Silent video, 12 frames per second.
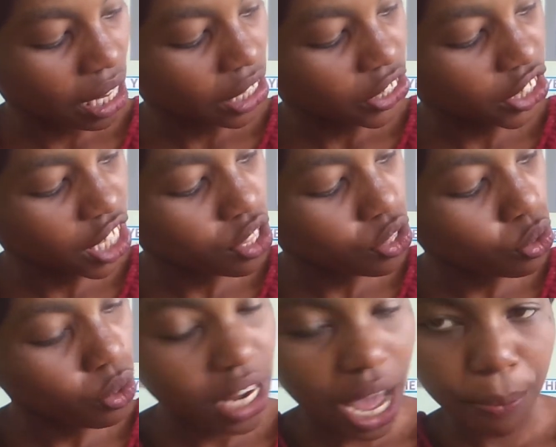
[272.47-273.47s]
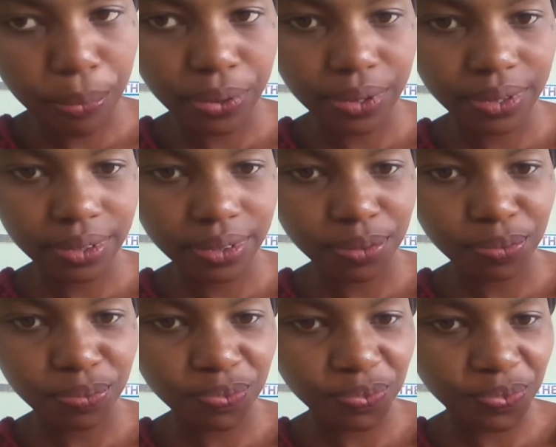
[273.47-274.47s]
She stood up.
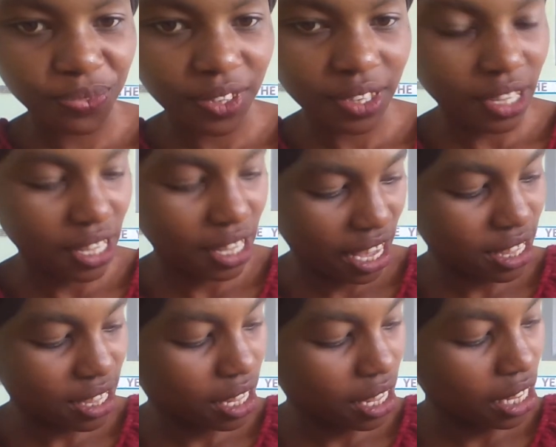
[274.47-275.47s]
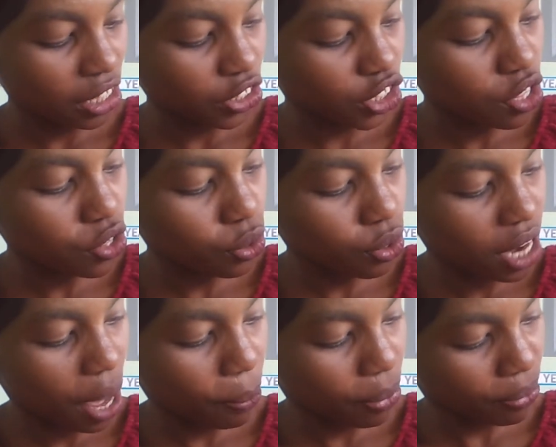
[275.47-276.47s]
Yes, she stood
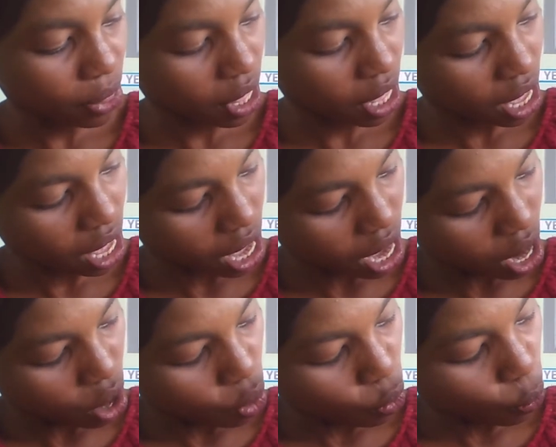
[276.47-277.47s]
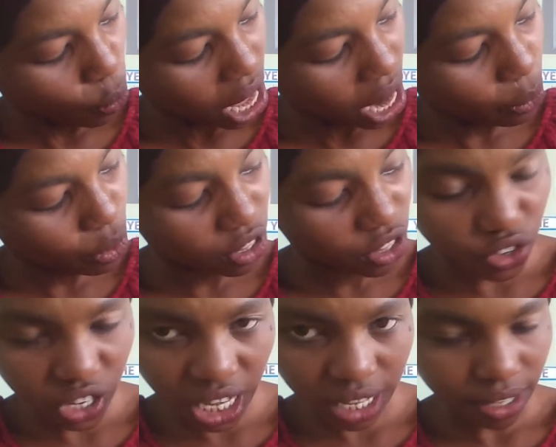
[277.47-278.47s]
up. Where was
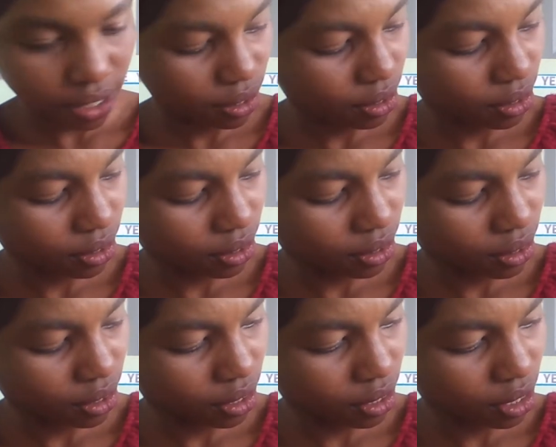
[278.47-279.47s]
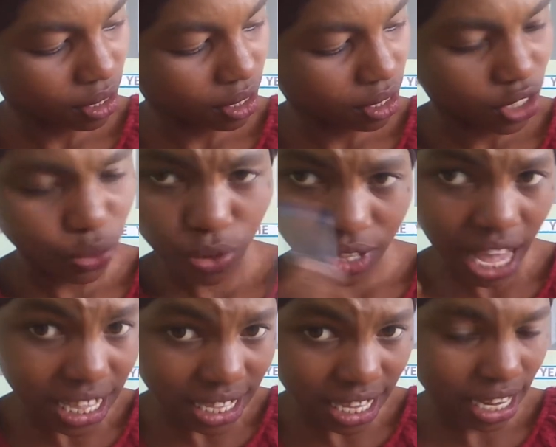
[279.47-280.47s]
she? She was
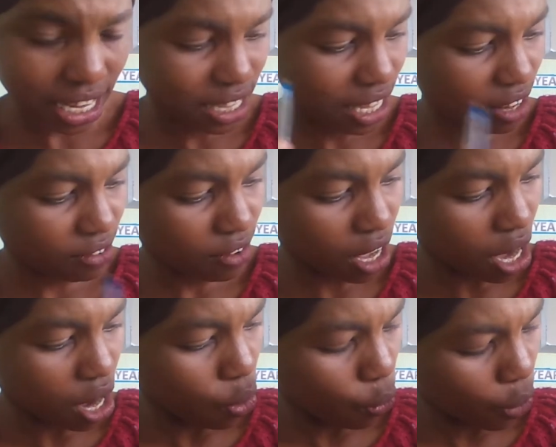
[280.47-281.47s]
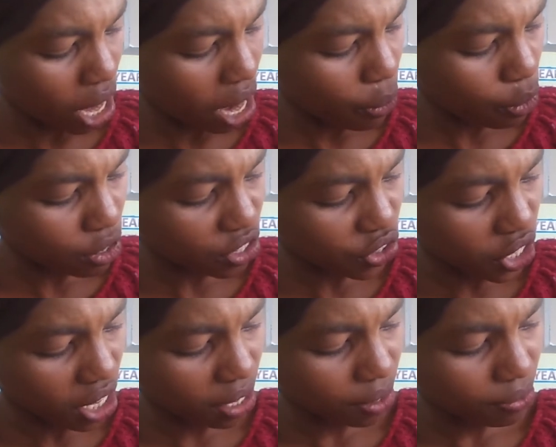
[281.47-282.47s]
asking herself, where was
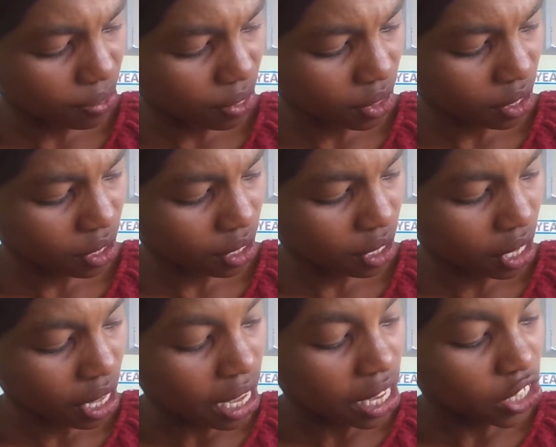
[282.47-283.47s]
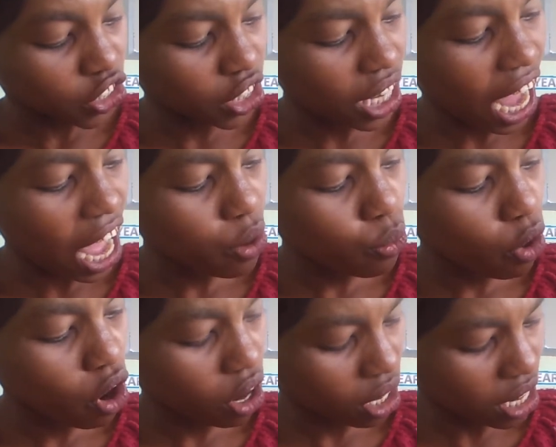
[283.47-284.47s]
she? She had
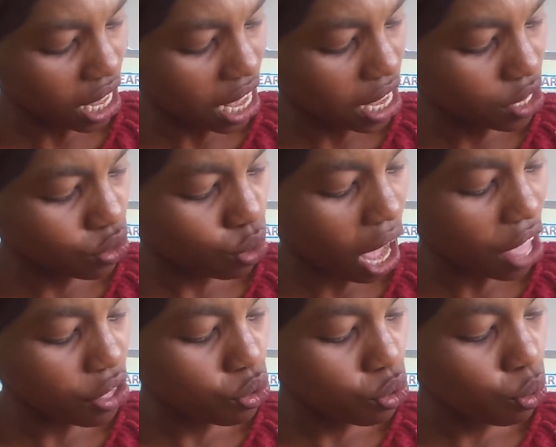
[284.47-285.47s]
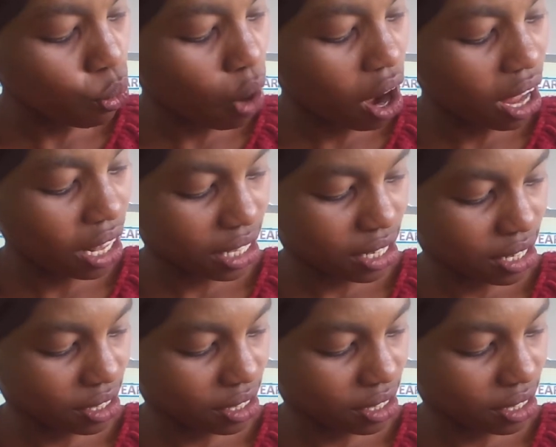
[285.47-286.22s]
walked into a new world.